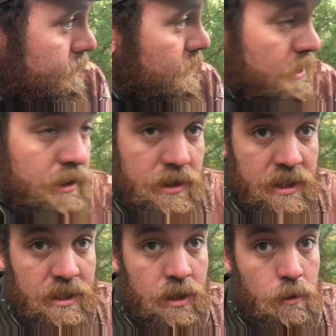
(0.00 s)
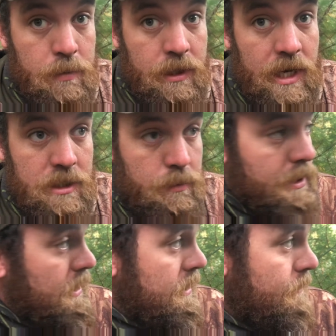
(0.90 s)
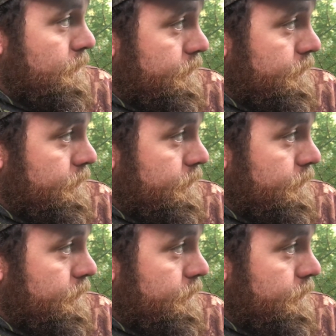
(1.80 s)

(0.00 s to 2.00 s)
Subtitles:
the season opened last weekend.